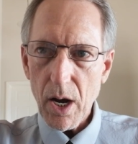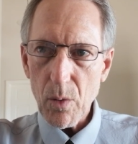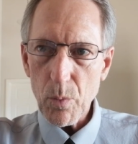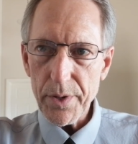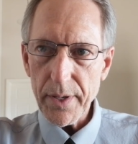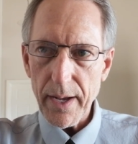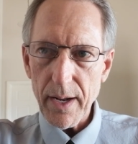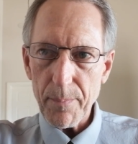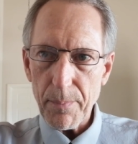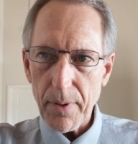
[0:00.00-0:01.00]
would
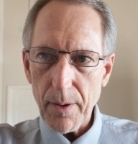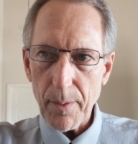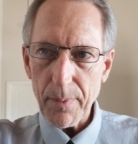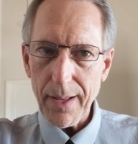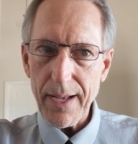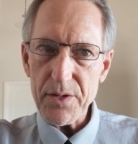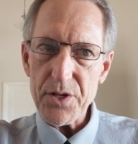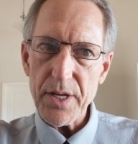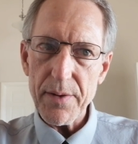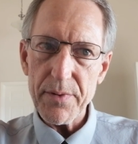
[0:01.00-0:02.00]
not apply,
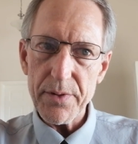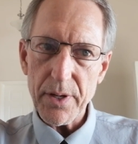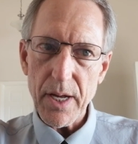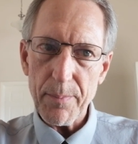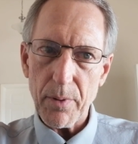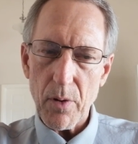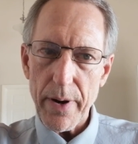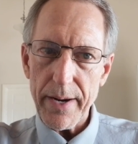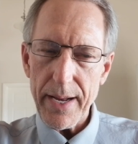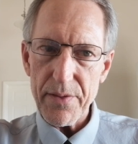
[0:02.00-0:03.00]
saving the couple
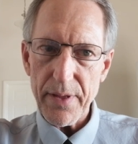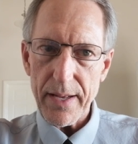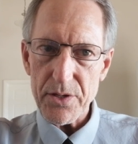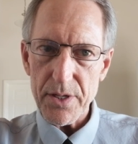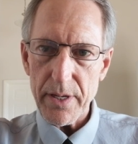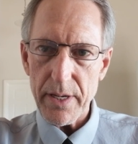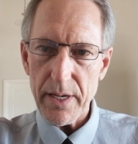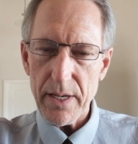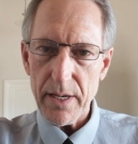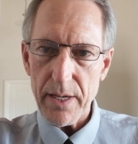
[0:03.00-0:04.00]
around
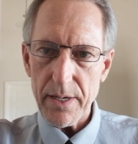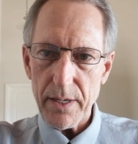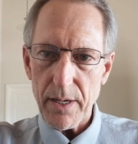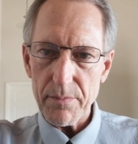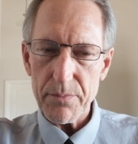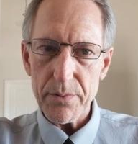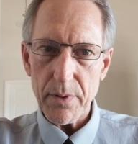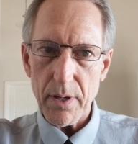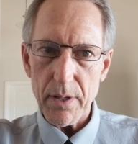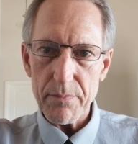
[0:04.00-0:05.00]
$8,000 in
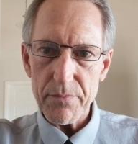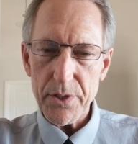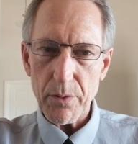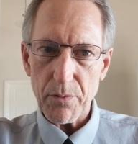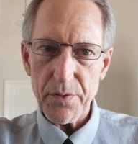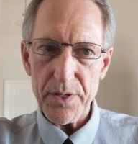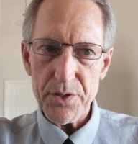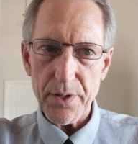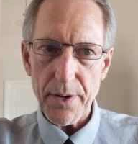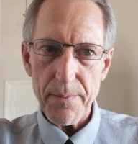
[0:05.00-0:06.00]
total
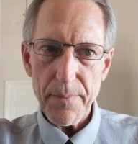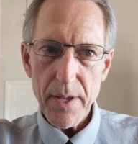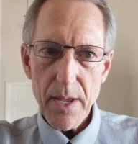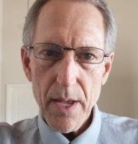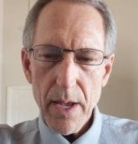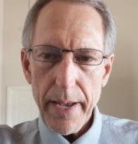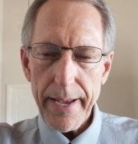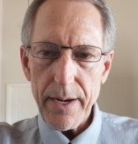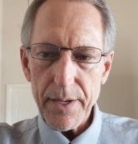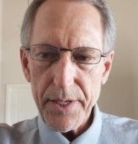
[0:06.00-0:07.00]
fees there.
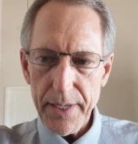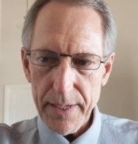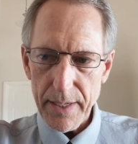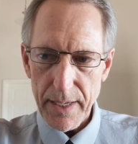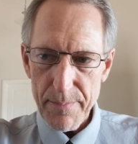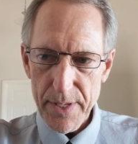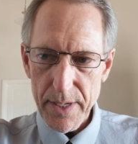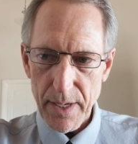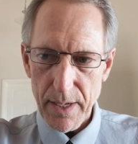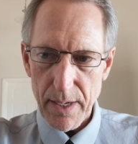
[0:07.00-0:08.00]
And again,
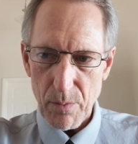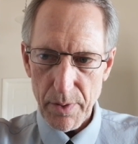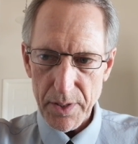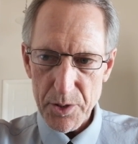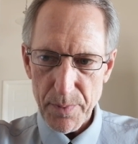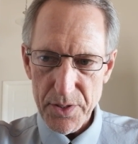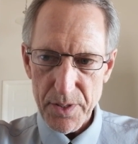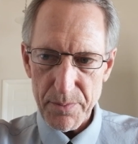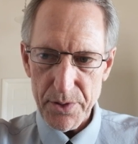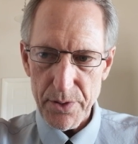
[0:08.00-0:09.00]
I want to express
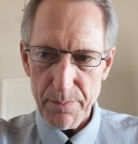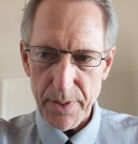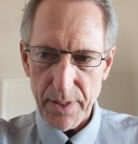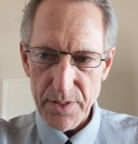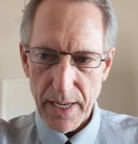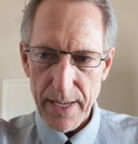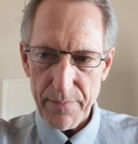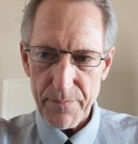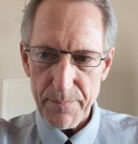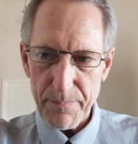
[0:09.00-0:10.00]
something to you, because
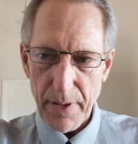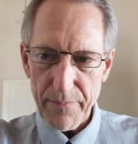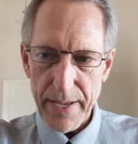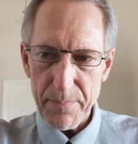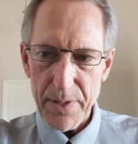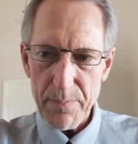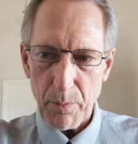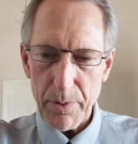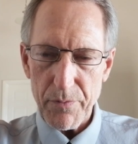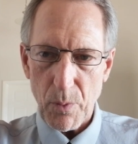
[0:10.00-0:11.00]
I've had
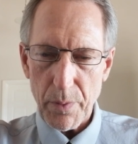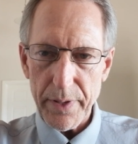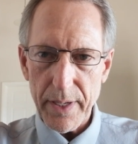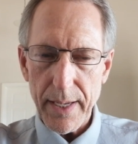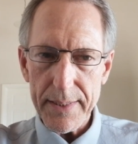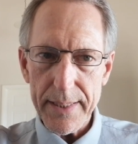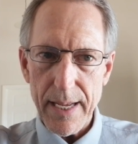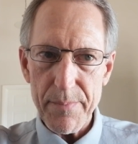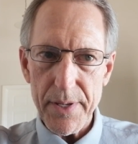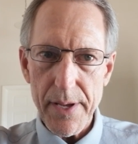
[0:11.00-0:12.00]
people before that
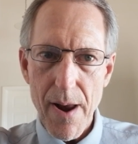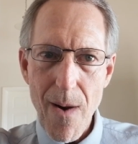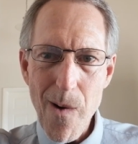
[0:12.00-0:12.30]
contact me,